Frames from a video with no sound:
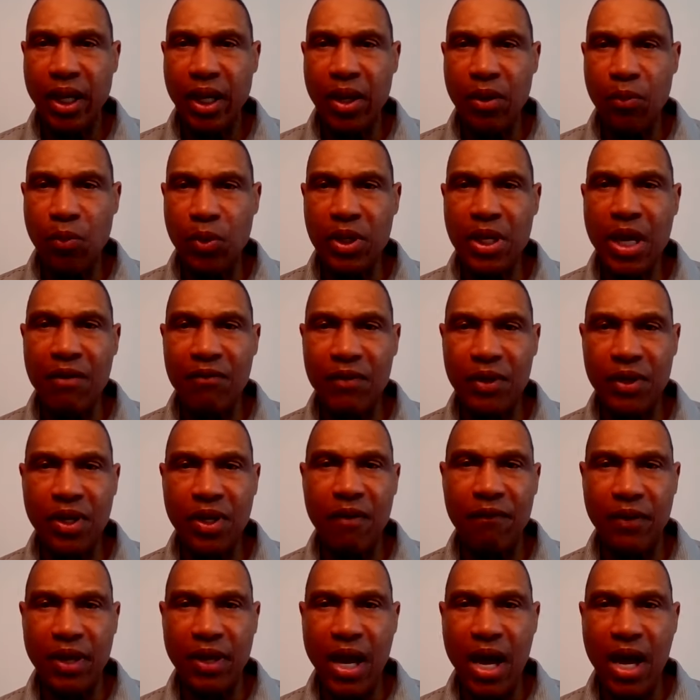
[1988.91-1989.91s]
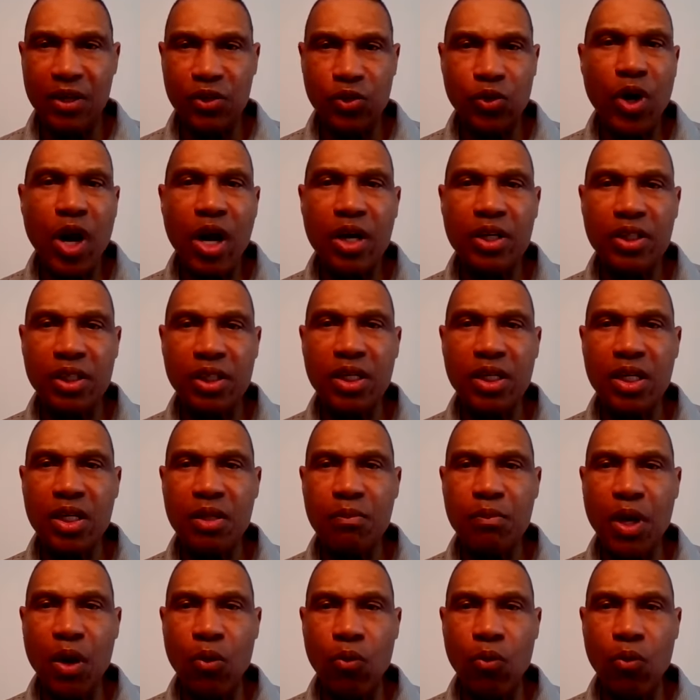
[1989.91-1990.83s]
and we have enough guys on our team